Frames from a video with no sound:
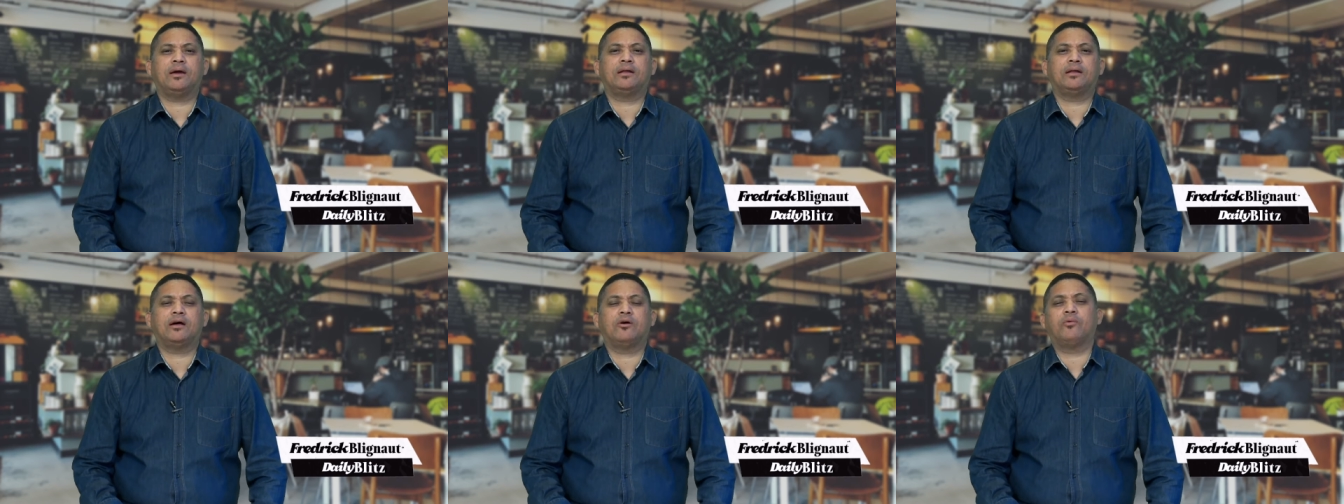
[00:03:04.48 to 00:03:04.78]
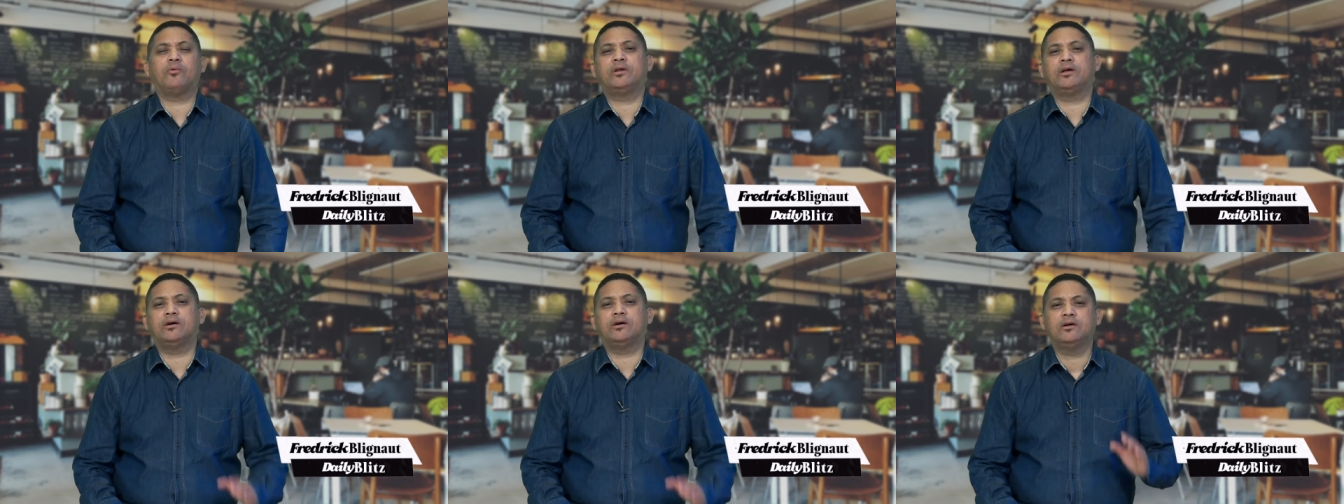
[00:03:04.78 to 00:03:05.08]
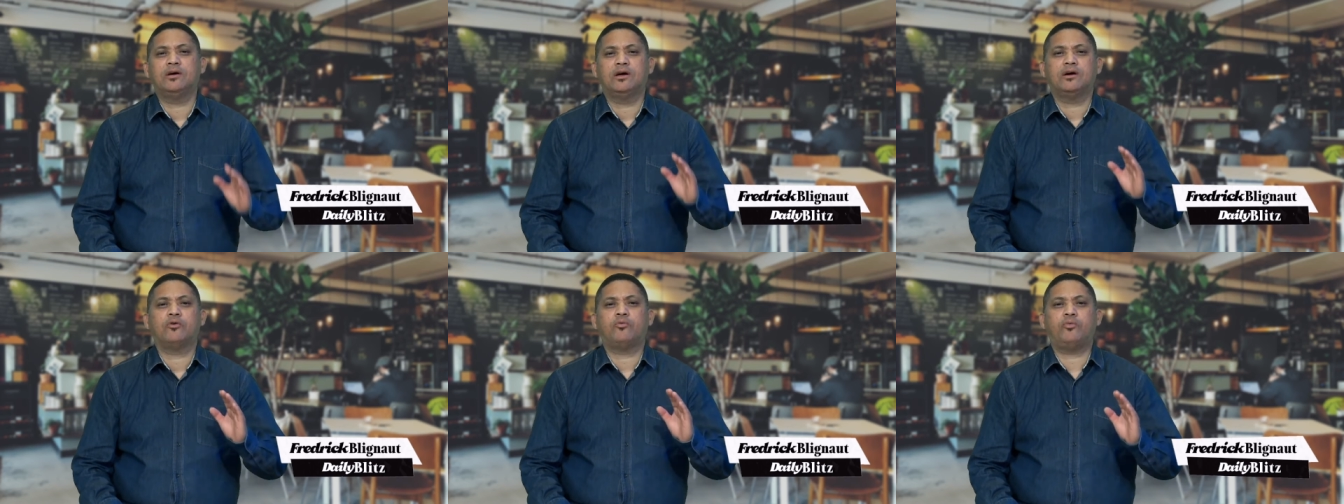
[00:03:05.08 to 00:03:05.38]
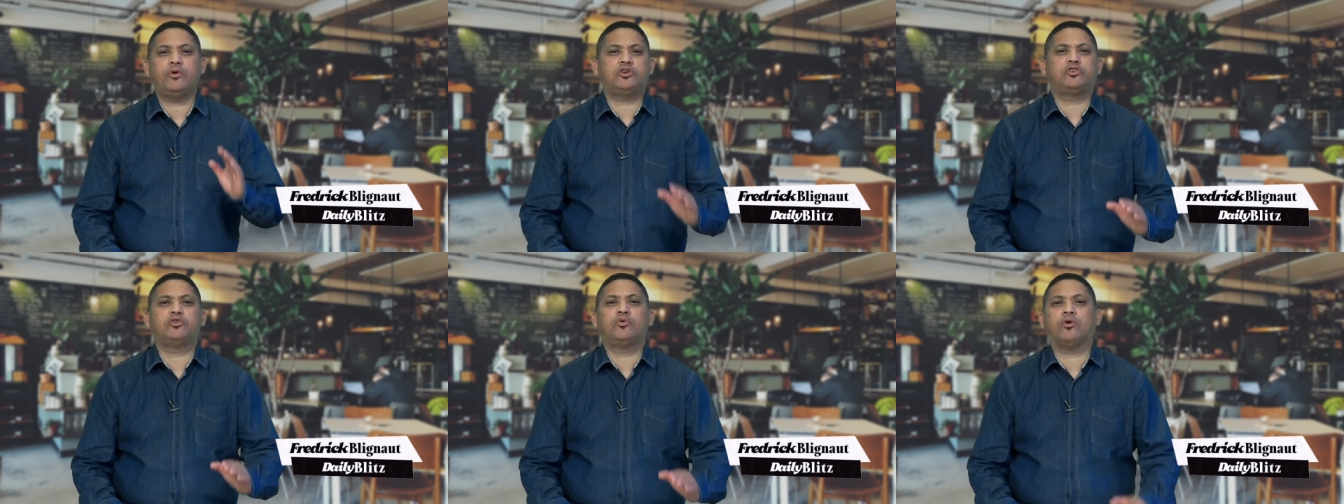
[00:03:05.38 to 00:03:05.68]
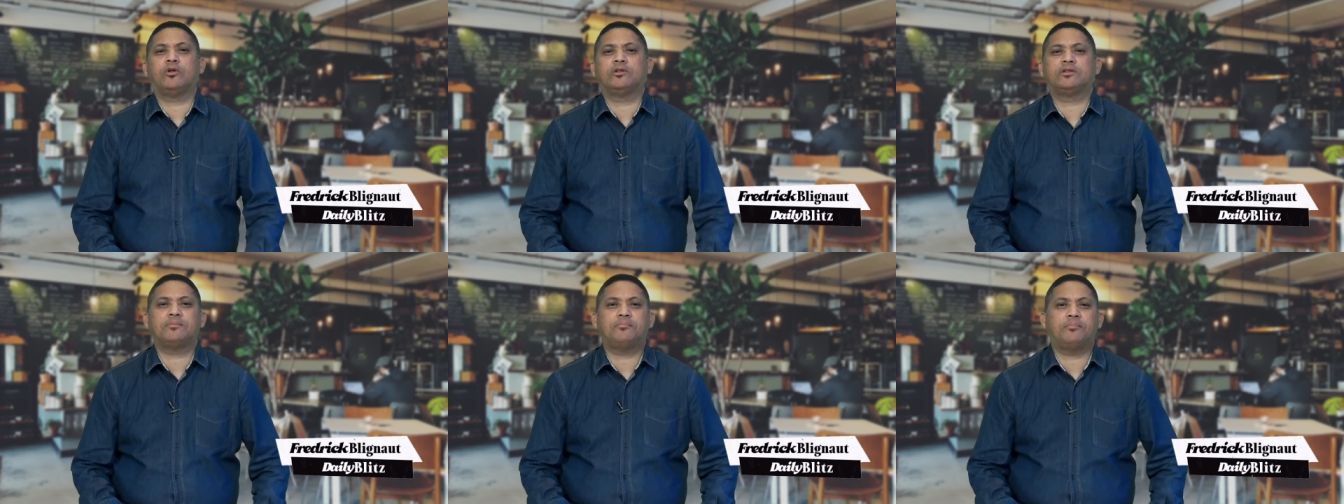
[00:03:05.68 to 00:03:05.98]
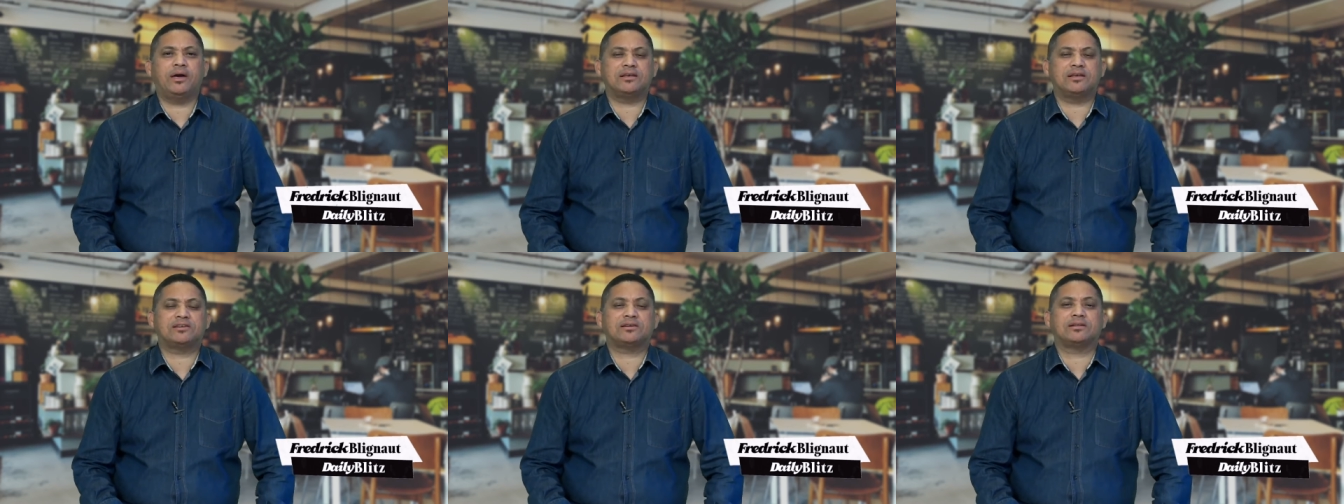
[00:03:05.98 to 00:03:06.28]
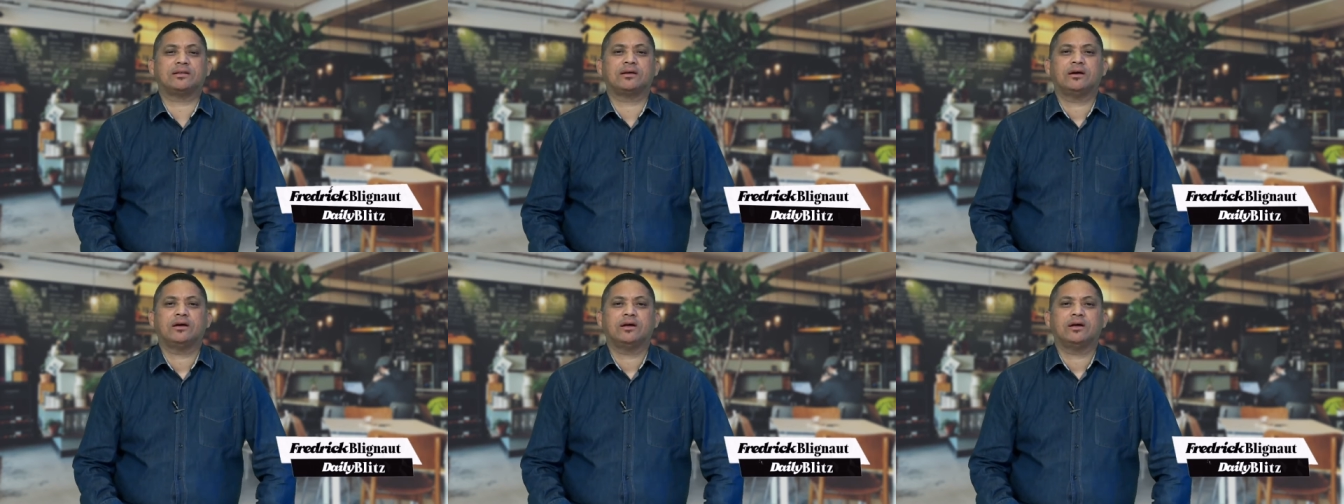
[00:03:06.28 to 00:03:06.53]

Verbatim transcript: I want to wish you all the best